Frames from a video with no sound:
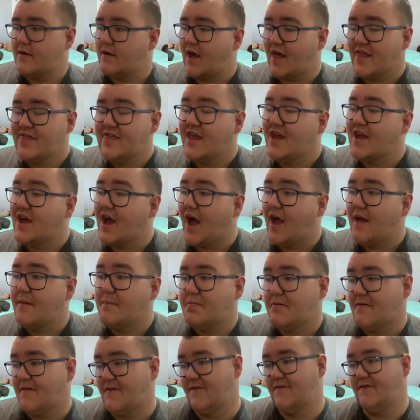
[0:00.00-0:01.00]
I think I
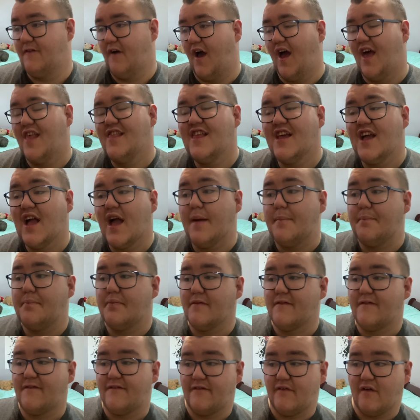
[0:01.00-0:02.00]

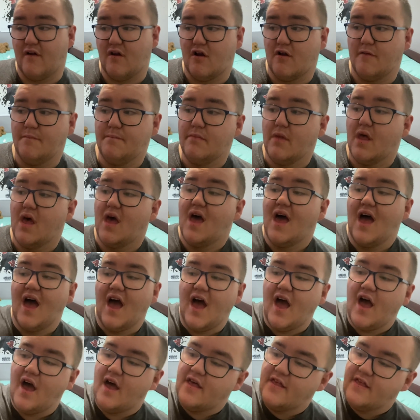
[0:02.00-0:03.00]
prefer
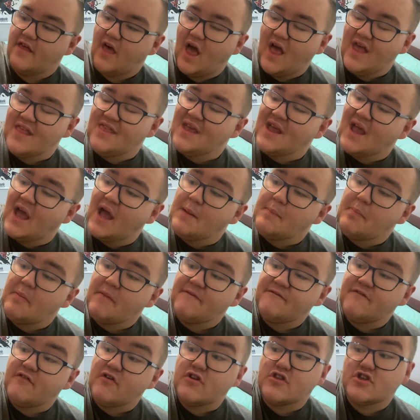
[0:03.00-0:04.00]

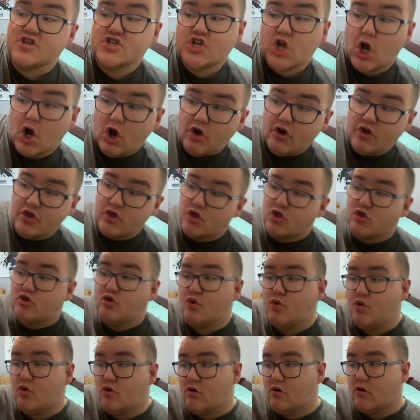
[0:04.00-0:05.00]
the shirtless
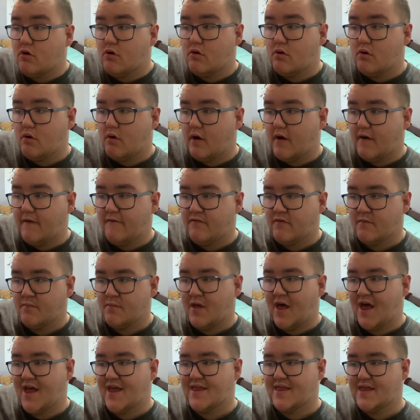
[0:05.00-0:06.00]
duel from
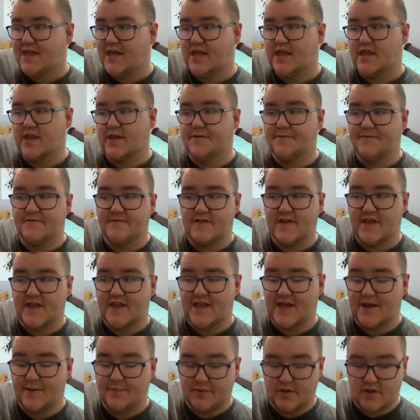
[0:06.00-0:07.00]
last season over
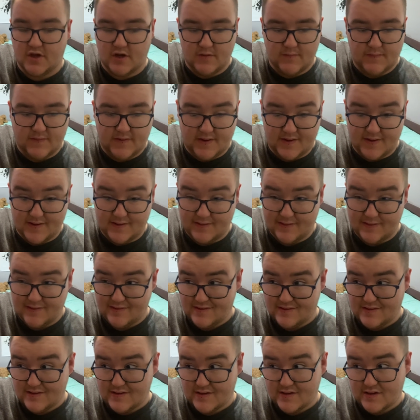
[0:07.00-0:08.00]
this episode,
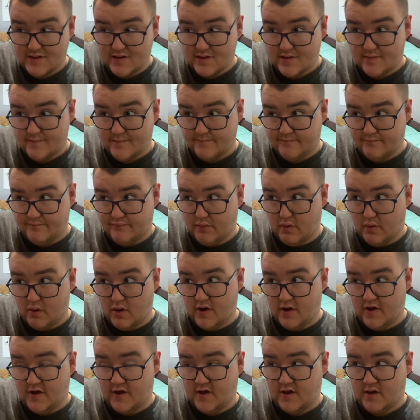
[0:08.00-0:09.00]
because
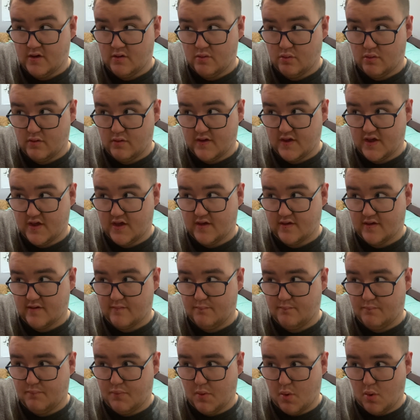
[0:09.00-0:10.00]
boy was it a
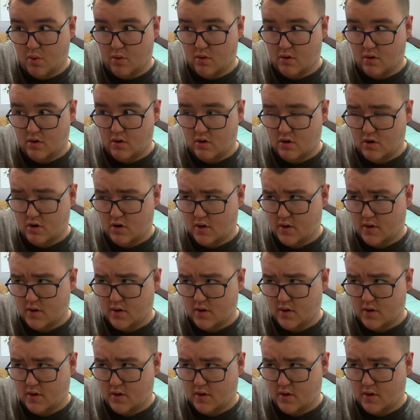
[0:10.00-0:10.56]
bore.